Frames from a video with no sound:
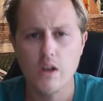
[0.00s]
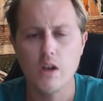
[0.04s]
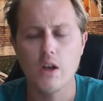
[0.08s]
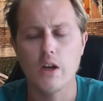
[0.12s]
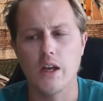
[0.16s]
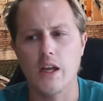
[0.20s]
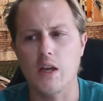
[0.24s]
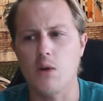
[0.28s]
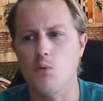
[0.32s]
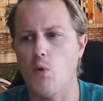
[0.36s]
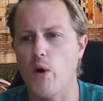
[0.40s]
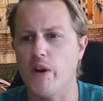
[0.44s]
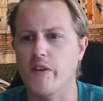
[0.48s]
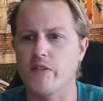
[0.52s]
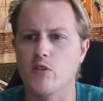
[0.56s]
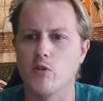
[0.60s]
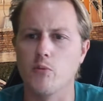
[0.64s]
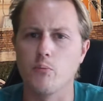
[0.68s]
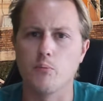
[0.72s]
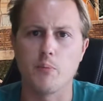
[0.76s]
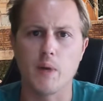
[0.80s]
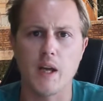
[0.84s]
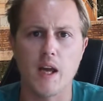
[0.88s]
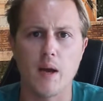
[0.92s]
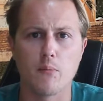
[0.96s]
He went to
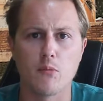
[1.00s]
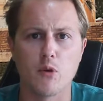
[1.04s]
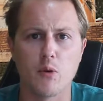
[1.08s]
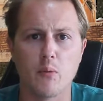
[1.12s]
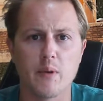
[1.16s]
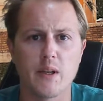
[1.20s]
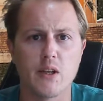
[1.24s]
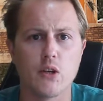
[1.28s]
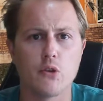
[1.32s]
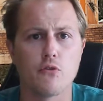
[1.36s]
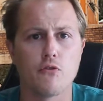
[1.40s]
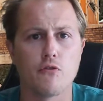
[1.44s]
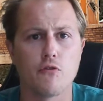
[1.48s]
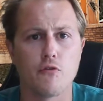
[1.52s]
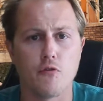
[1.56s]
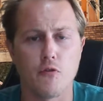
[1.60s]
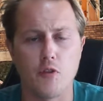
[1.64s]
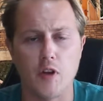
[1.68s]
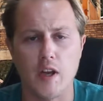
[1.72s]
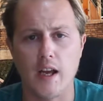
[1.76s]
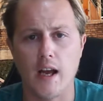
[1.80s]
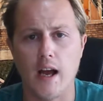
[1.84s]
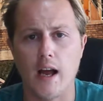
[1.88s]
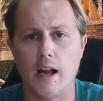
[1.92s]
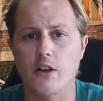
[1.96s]
BMW,
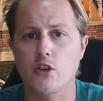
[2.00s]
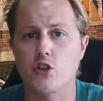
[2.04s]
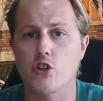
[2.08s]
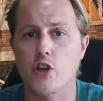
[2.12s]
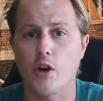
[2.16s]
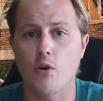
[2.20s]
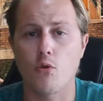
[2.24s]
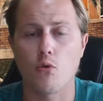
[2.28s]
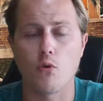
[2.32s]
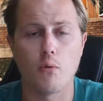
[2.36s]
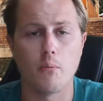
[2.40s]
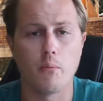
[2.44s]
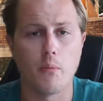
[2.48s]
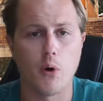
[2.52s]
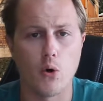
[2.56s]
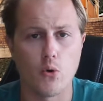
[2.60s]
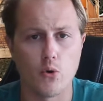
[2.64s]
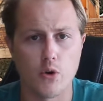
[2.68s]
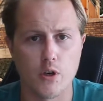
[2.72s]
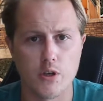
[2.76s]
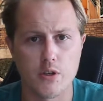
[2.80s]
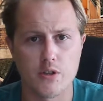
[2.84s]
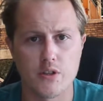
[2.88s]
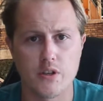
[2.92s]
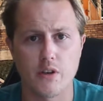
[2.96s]
Fiat, General
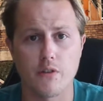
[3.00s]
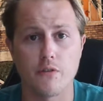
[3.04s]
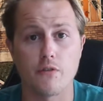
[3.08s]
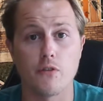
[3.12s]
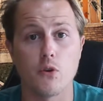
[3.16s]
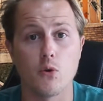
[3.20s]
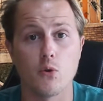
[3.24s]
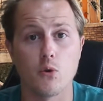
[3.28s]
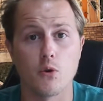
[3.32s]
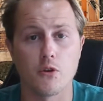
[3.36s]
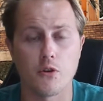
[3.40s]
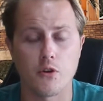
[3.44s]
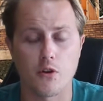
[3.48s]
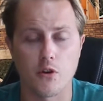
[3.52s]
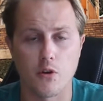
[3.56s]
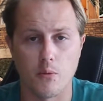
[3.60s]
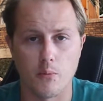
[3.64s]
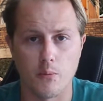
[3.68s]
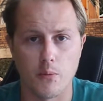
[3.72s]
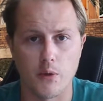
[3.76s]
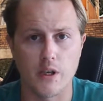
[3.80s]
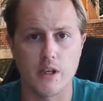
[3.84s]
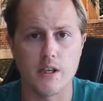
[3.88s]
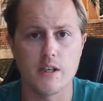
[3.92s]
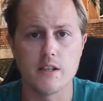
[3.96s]
Motors and a few other
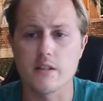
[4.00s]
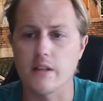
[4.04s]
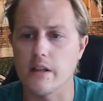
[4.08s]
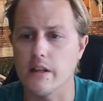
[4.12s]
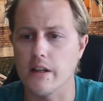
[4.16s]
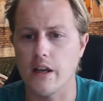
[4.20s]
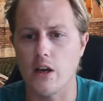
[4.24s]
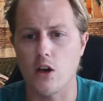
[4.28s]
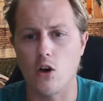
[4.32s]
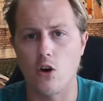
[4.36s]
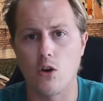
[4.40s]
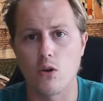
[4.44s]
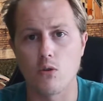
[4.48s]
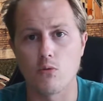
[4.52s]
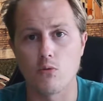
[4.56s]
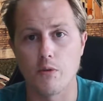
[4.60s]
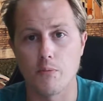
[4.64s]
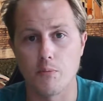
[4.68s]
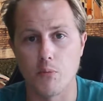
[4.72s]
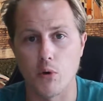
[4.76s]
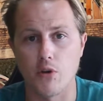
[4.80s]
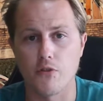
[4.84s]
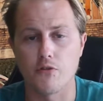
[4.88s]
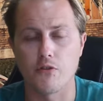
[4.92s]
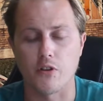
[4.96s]
companies, and they all
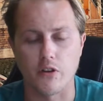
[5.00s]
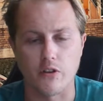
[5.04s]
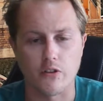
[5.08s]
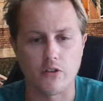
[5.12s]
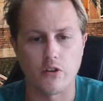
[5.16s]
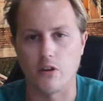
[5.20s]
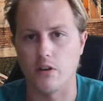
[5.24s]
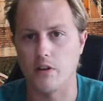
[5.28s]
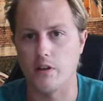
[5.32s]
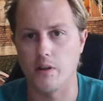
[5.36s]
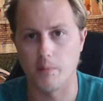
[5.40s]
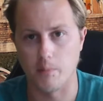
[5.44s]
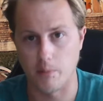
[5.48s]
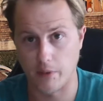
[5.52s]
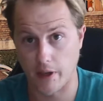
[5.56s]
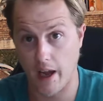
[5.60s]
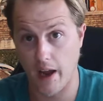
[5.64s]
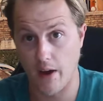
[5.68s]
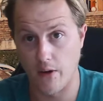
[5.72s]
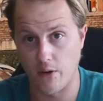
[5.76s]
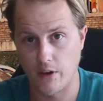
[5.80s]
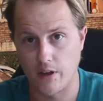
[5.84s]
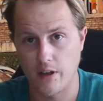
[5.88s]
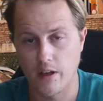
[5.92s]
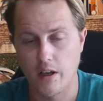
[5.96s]
rebuffed and turned him
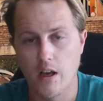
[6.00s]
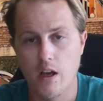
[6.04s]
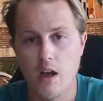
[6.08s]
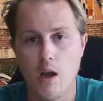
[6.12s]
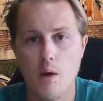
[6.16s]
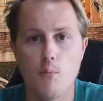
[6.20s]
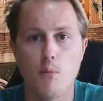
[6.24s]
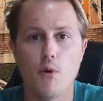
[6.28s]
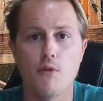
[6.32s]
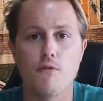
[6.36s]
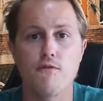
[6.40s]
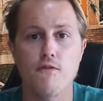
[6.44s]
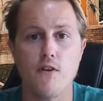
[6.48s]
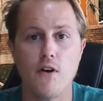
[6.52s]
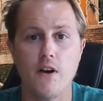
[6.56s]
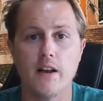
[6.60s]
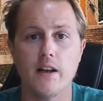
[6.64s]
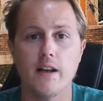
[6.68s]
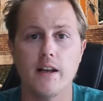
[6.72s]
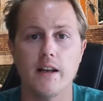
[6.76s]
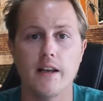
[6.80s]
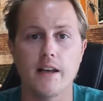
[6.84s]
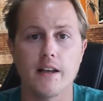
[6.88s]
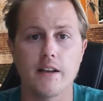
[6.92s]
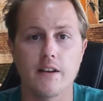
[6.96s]
down. But
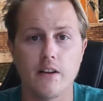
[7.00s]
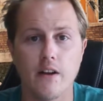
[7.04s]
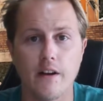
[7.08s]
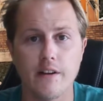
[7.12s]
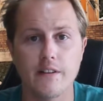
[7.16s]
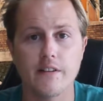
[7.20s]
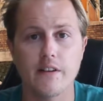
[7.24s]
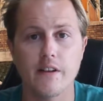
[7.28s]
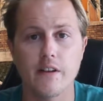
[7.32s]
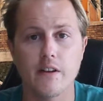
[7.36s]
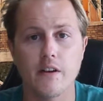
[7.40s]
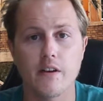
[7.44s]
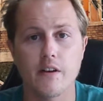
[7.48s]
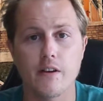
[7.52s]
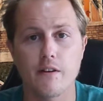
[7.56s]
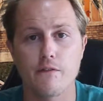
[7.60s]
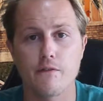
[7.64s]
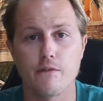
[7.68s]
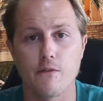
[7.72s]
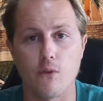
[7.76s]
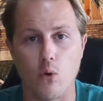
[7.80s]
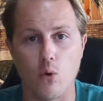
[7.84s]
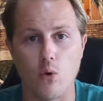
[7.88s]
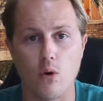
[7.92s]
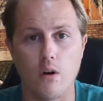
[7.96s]
finally in
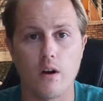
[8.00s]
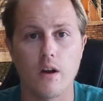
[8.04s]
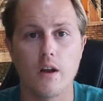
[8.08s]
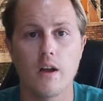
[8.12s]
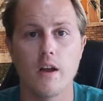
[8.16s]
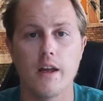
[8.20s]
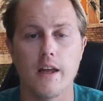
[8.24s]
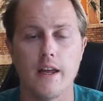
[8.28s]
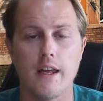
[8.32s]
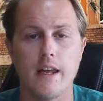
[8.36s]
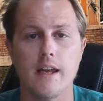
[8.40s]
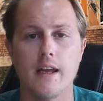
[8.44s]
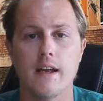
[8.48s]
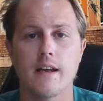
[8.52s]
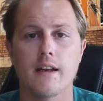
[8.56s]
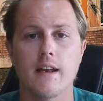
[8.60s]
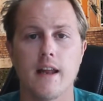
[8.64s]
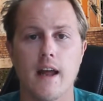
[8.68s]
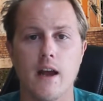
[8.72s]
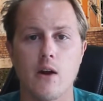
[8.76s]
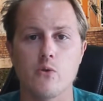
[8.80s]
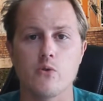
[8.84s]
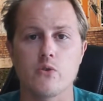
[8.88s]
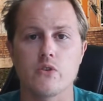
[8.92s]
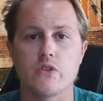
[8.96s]
1994, he
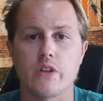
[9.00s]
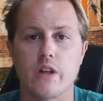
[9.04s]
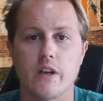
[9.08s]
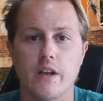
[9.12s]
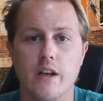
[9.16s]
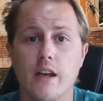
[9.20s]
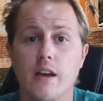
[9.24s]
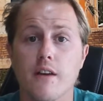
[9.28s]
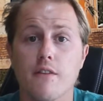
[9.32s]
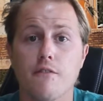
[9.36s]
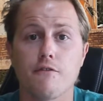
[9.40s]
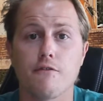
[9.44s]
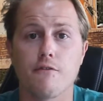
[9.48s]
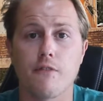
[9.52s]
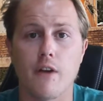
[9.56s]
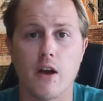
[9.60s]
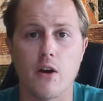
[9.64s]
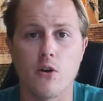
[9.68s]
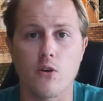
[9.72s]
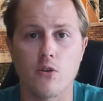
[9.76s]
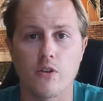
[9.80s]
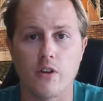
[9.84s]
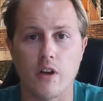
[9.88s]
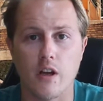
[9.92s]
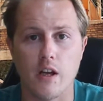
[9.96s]
announced that he had
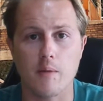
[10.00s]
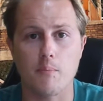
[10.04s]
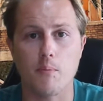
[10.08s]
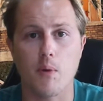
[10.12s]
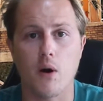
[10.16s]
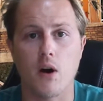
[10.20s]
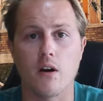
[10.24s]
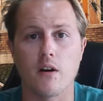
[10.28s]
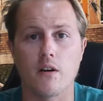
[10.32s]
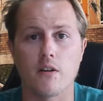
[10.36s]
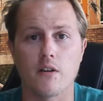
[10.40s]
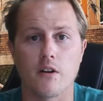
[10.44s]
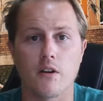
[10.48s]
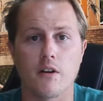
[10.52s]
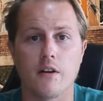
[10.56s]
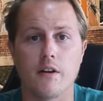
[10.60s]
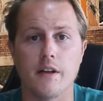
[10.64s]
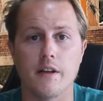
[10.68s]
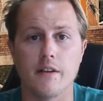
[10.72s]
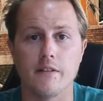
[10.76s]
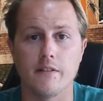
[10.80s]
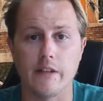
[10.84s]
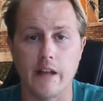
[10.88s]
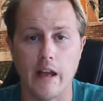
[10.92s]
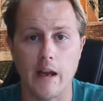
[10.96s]
found a partner
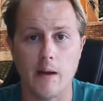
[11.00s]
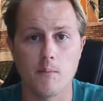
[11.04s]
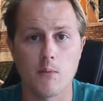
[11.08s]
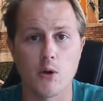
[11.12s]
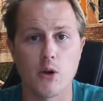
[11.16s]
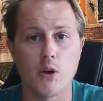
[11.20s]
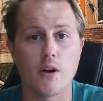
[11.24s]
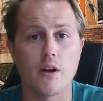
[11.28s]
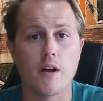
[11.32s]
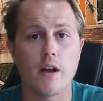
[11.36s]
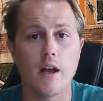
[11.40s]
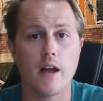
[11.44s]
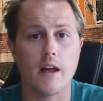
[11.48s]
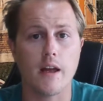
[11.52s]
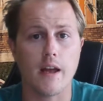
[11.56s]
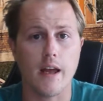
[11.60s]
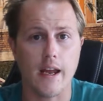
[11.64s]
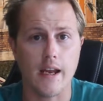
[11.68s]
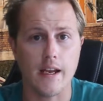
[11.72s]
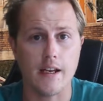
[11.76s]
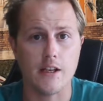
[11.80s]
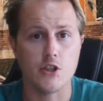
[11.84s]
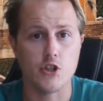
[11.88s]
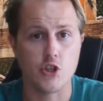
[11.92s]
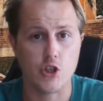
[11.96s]
in Daimler
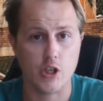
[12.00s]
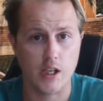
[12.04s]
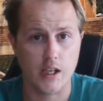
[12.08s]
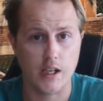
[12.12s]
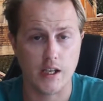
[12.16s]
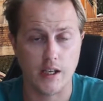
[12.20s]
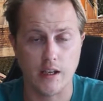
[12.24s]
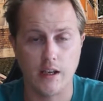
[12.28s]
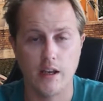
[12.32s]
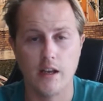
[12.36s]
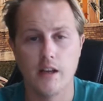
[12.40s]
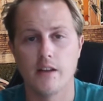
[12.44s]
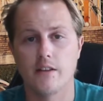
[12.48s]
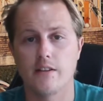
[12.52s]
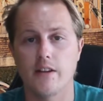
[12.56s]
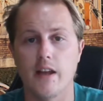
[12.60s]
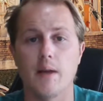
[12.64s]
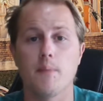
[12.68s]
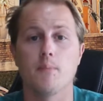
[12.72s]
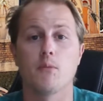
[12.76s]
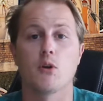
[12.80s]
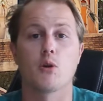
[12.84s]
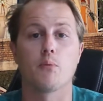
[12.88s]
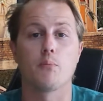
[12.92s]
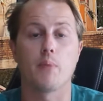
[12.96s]
AG,
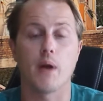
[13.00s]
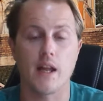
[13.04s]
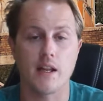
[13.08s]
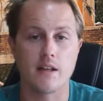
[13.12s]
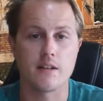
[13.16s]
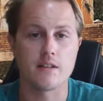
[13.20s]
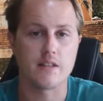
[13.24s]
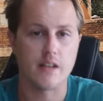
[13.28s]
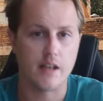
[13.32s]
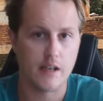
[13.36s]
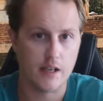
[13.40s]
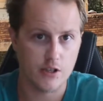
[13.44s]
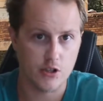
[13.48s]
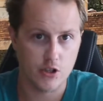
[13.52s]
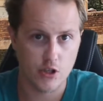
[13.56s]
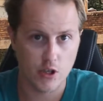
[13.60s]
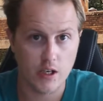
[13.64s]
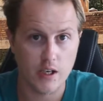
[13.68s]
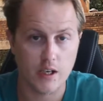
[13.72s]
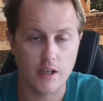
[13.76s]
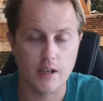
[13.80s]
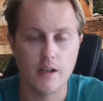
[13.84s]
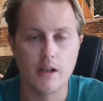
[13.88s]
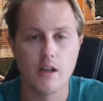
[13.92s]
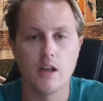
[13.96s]
Daimler-Benz
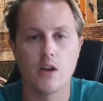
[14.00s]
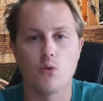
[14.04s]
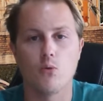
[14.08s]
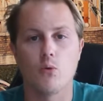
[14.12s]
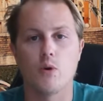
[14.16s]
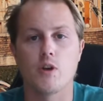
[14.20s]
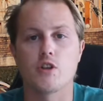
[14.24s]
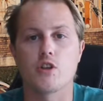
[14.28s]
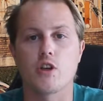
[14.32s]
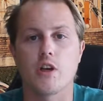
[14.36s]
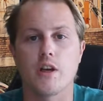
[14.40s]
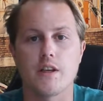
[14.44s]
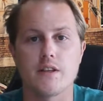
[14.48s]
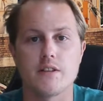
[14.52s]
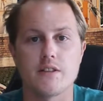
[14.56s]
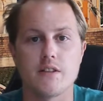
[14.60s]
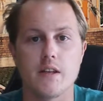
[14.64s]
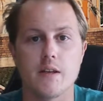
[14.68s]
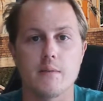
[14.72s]
AG, which is the